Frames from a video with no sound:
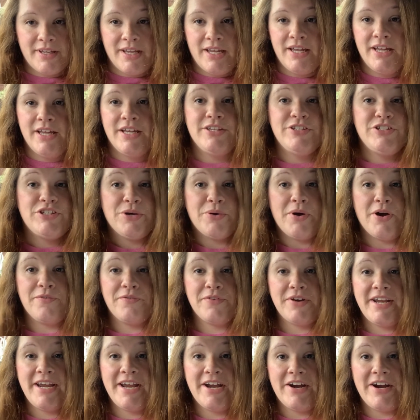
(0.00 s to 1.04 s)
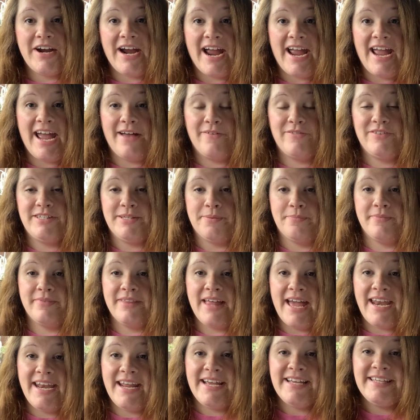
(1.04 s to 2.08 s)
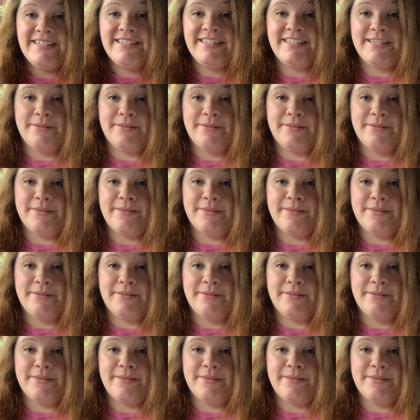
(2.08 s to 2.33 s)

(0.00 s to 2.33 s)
So over here I have some lettuce, some